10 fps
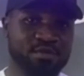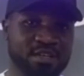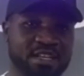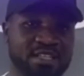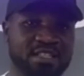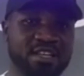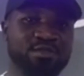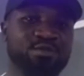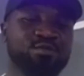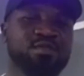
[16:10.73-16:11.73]
You
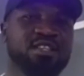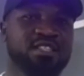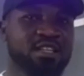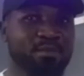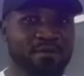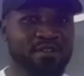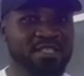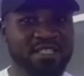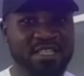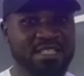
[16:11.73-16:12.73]
understand? So some of
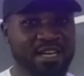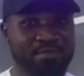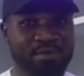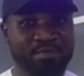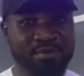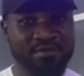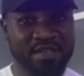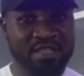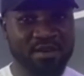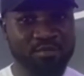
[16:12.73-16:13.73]
these things can be
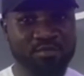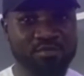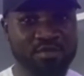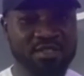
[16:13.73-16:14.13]
preventable,